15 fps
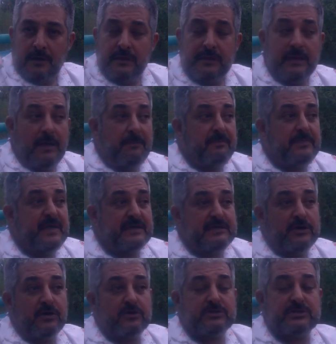The, the,
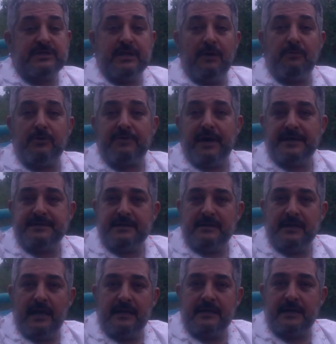your
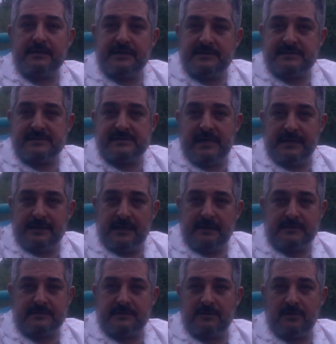democratically elected Senate
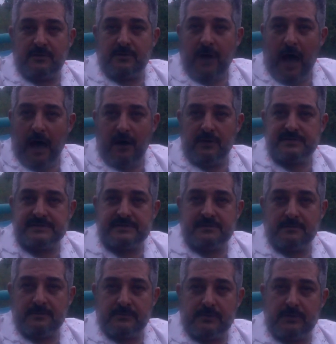or House
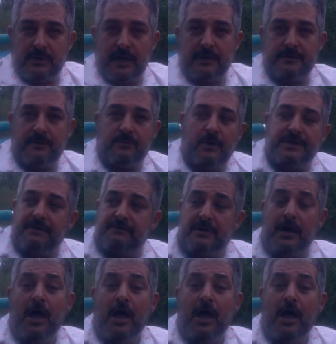or together, whatever,